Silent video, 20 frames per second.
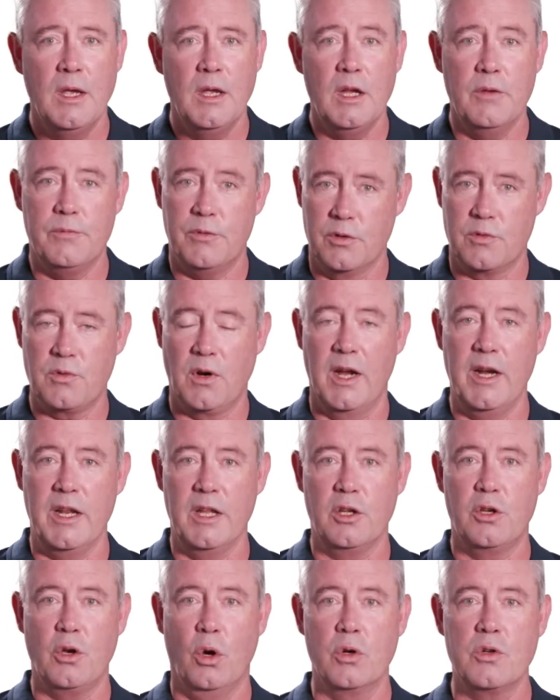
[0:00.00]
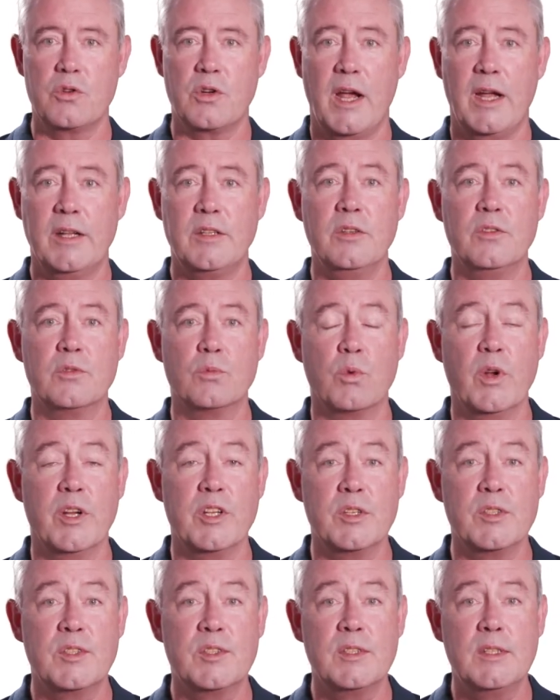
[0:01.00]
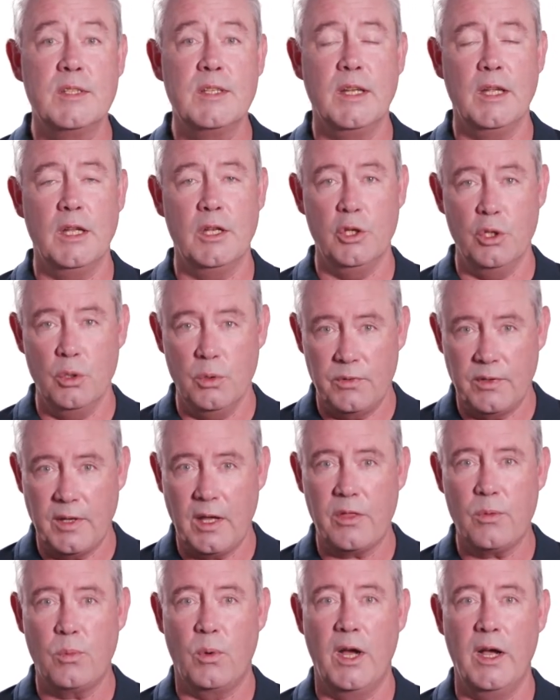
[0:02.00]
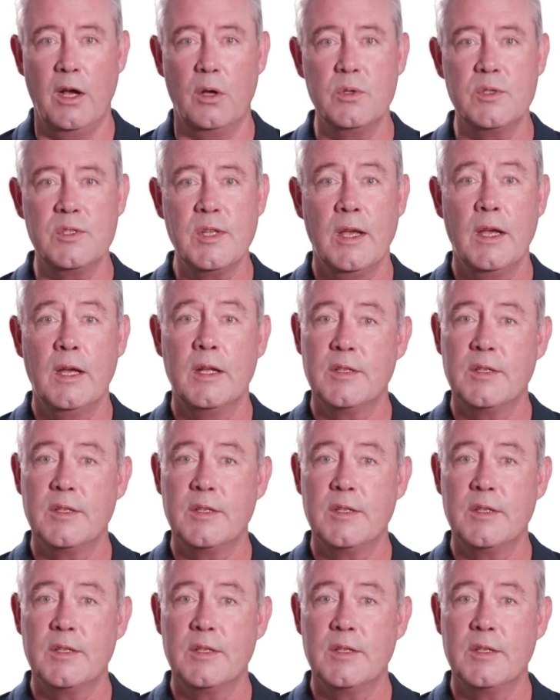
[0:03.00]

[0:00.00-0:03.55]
If the training contract is registered in New South Wales,